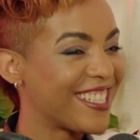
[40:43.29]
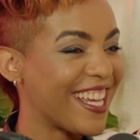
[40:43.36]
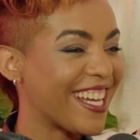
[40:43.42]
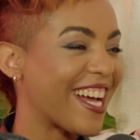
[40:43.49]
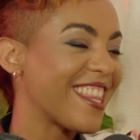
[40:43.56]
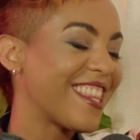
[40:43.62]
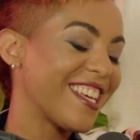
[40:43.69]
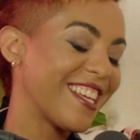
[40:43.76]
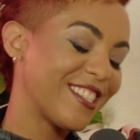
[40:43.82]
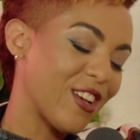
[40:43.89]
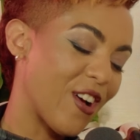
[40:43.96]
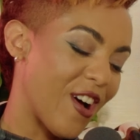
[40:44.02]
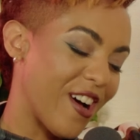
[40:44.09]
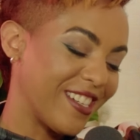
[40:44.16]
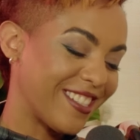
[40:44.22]
Yeah. Like, I think it's
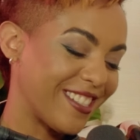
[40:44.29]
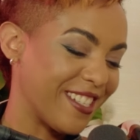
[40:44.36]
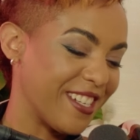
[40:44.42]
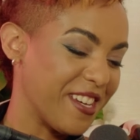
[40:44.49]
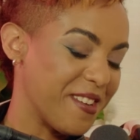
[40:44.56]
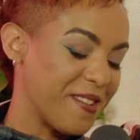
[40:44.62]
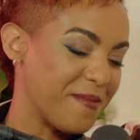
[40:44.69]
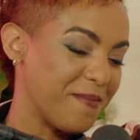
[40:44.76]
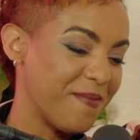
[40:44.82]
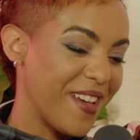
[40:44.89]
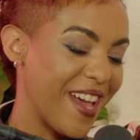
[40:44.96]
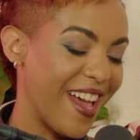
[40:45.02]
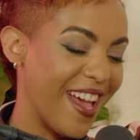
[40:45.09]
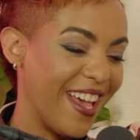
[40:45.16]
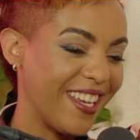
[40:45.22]
awesome.
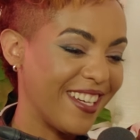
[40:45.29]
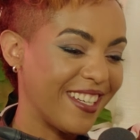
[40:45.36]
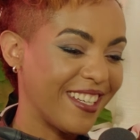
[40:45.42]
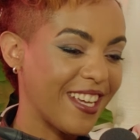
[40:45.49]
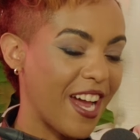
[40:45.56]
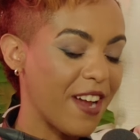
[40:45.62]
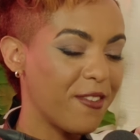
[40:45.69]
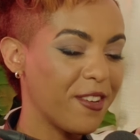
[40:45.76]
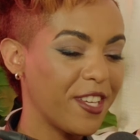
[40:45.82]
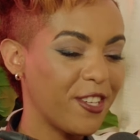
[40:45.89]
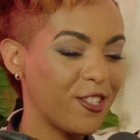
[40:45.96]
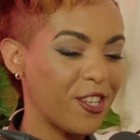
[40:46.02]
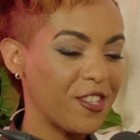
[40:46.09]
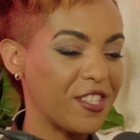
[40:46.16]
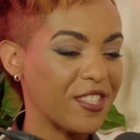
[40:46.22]
And I really
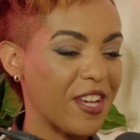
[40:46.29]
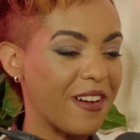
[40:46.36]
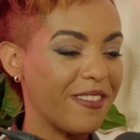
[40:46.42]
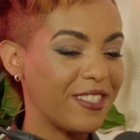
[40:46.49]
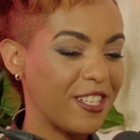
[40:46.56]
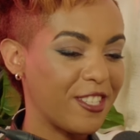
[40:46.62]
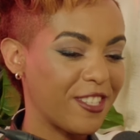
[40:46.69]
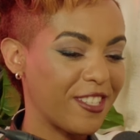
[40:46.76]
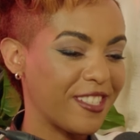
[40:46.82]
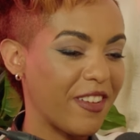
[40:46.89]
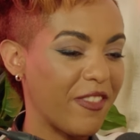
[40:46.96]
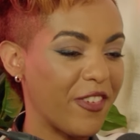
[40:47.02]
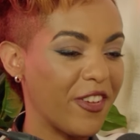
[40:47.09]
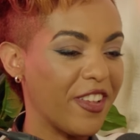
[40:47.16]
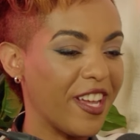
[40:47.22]
enjoy this conversation because I
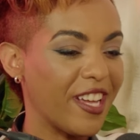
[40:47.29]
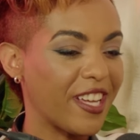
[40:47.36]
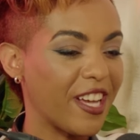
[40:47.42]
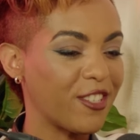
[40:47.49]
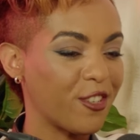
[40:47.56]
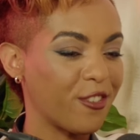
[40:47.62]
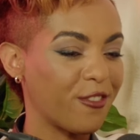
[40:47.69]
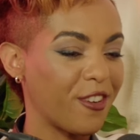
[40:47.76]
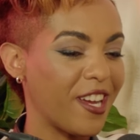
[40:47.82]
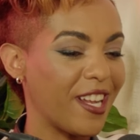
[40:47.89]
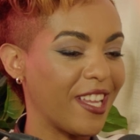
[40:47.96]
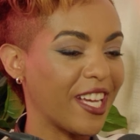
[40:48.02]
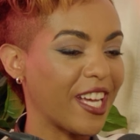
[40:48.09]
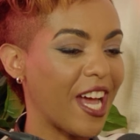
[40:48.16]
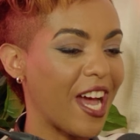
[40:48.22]
feel like, as your friend,
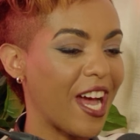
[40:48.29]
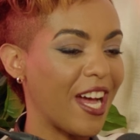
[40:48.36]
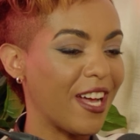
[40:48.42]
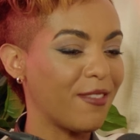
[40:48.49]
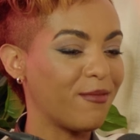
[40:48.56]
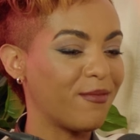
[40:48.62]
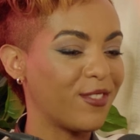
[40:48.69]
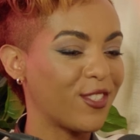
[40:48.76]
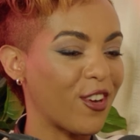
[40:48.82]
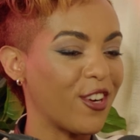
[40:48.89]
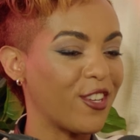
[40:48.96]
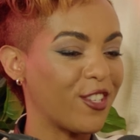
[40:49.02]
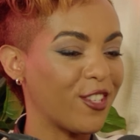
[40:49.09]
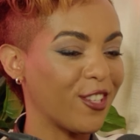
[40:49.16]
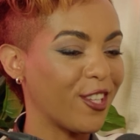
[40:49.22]
like, I've
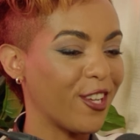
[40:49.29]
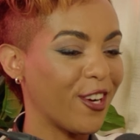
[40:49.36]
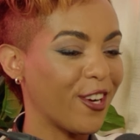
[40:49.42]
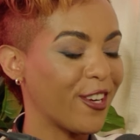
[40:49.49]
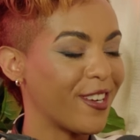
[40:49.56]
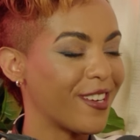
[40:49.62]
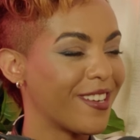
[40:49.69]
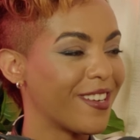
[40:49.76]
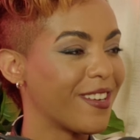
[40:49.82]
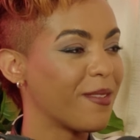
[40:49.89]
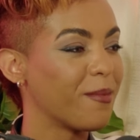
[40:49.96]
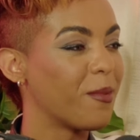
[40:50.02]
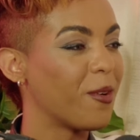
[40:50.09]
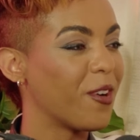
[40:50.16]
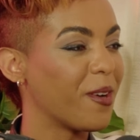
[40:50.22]
started to learn
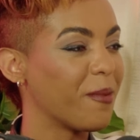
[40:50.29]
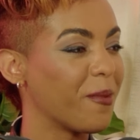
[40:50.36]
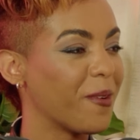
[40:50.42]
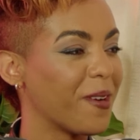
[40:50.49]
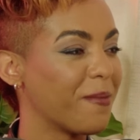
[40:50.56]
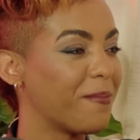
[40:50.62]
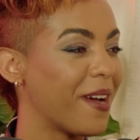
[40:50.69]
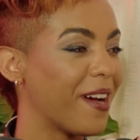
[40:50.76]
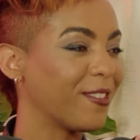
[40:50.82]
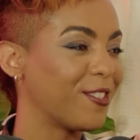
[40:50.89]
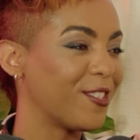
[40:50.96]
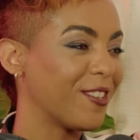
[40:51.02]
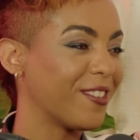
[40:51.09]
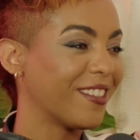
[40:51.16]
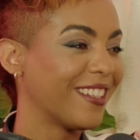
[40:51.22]
more and more about
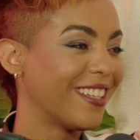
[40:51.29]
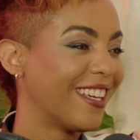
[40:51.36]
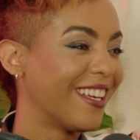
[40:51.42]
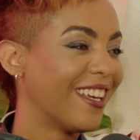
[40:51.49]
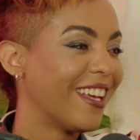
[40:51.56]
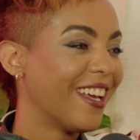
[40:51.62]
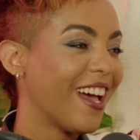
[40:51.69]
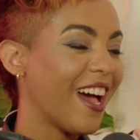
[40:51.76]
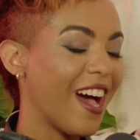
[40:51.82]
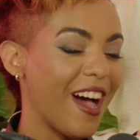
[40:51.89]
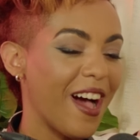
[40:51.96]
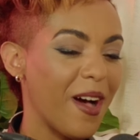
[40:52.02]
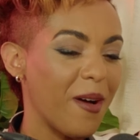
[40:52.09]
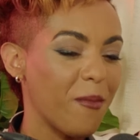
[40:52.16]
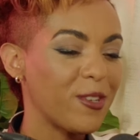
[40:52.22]
you
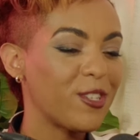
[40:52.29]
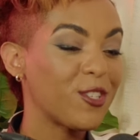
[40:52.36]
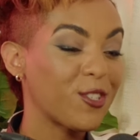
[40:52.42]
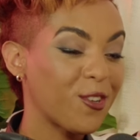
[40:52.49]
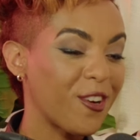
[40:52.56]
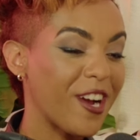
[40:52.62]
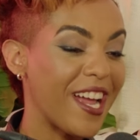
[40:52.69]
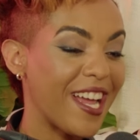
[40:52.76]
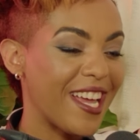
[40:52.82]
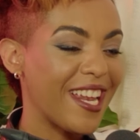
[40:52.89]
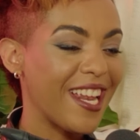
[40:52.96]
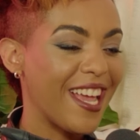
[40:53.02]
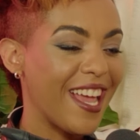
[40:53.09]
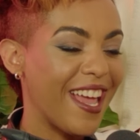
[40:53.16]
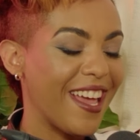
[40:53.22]
um, which is great.
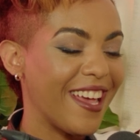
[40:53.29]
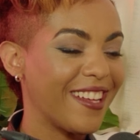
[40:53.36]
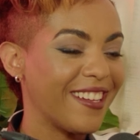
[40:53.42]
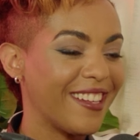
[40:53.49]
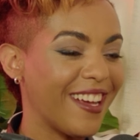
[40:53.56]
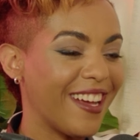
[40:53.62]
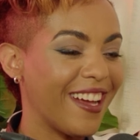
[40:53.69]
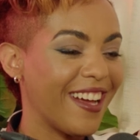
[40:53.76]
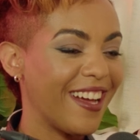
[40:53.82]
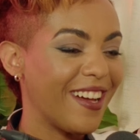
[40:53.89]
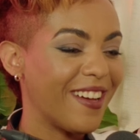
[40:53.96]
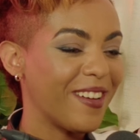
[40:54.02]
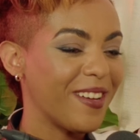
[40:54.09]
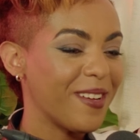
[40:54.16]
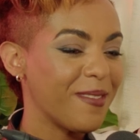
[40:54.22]
And
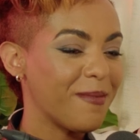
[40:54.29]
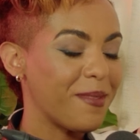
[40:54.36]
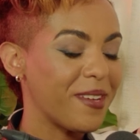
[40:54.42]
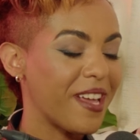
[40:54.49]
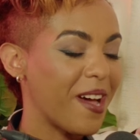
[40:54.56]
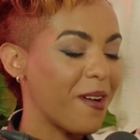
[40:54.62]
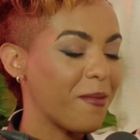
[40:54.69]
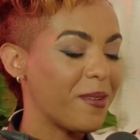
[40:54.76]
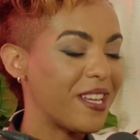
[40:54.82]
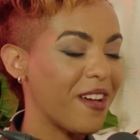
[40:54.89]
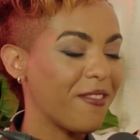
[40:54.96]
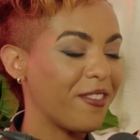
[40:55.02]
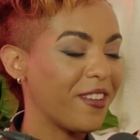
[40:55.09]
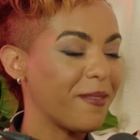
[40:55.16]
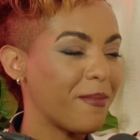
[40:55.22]
uh, but yeah, we
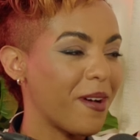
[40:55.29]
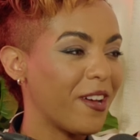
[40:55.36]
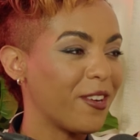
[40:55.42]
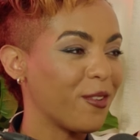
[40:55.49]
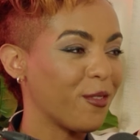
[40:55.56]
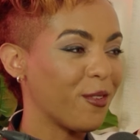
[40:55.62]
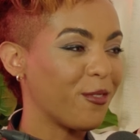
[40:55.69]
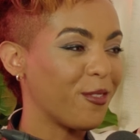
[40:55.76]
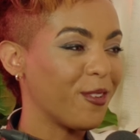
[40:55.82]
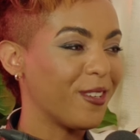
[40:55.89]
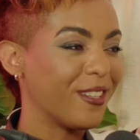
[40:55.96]
definitely bond over food.